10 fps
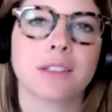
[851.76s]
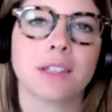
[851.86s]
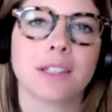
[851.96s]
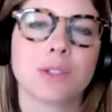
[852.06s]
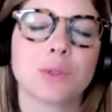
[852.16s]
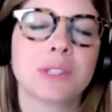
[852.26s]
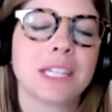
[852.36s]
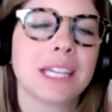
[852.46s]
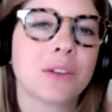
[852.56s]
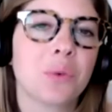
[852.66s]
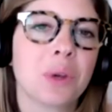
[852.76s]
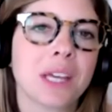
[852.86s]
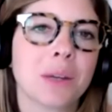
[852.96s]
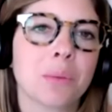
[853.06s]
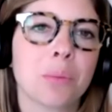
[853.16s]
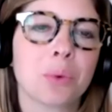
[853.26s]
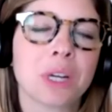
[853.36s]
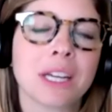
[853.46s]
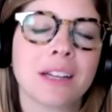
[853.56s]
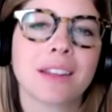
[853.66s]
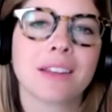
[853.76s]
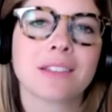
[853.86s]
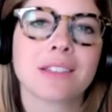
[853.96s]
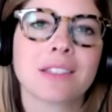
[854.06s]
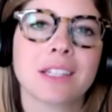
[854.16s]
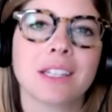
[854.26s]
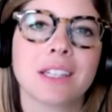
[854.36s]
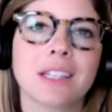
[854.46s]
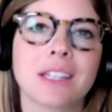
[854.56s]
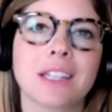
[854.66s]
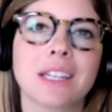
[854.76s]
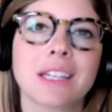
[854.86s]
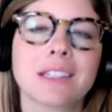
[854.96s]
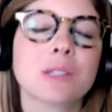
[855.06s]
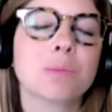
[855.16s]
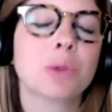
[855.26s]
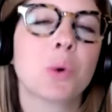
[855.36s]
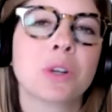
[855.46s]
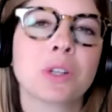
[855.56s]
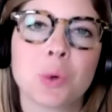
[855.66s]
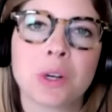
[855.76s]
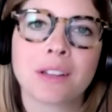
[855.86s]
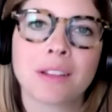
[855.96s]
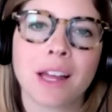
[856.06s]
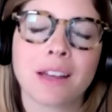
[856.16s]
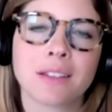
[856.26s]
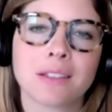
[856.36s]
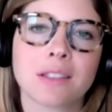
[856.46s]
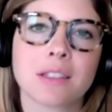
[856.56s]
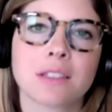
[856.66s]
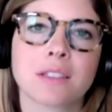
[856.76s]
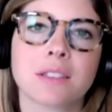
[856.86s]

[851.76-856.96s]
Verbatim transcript: Right? So seeing if we can bring this exploratory lens,